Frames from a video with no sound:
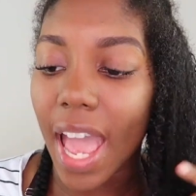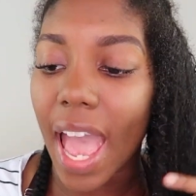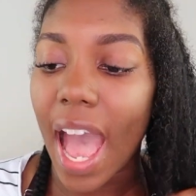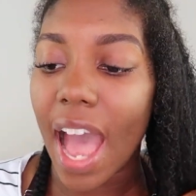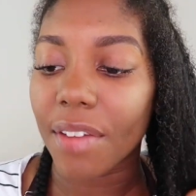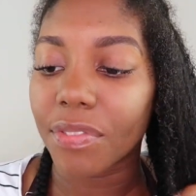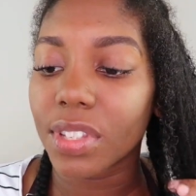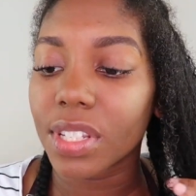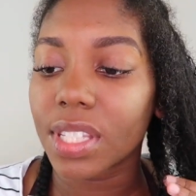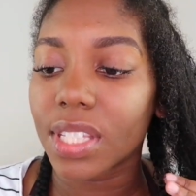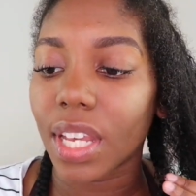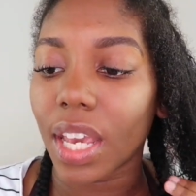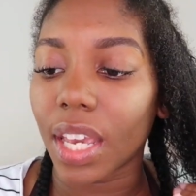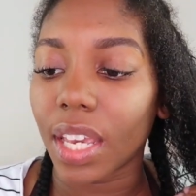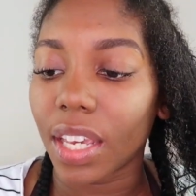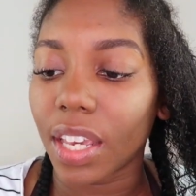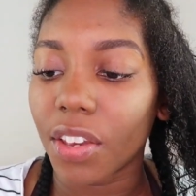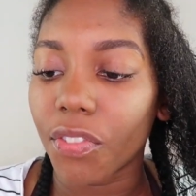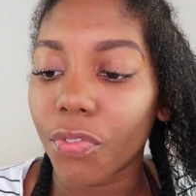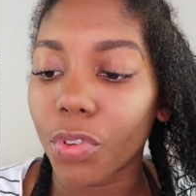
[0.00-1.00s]
I have to
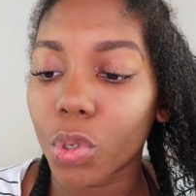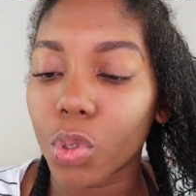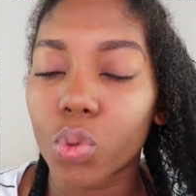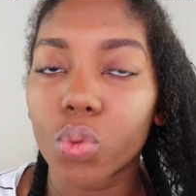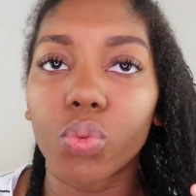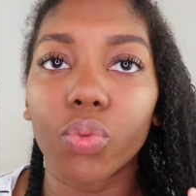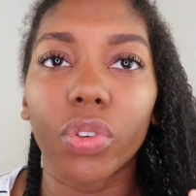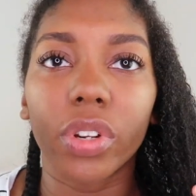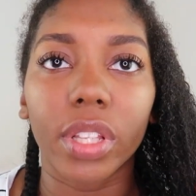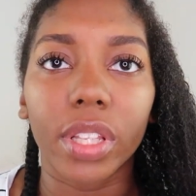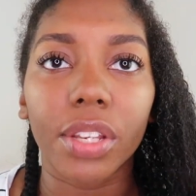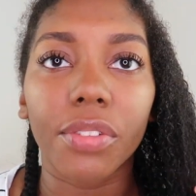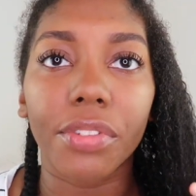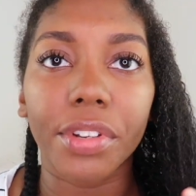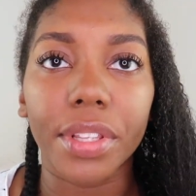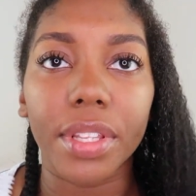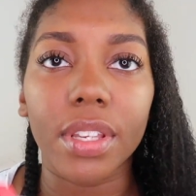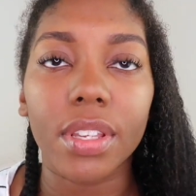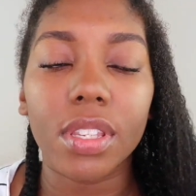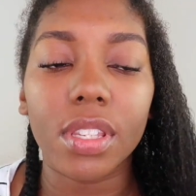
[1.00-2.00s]
say, it feels really,
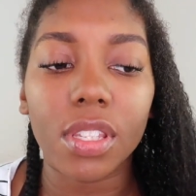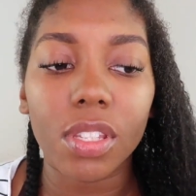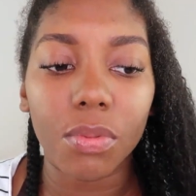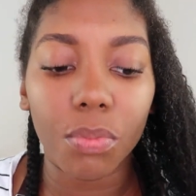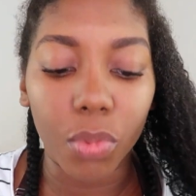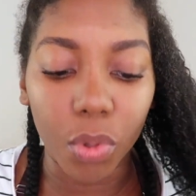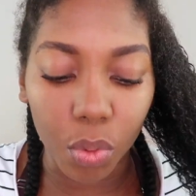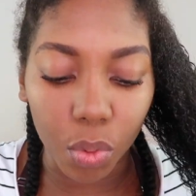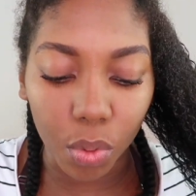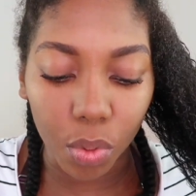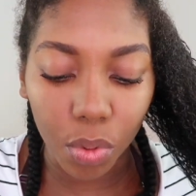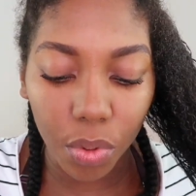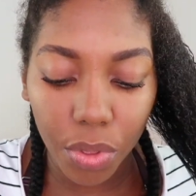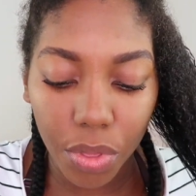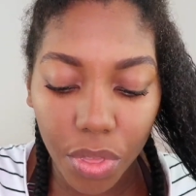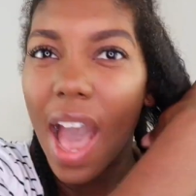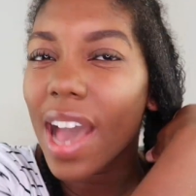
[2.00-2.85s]
really smooth.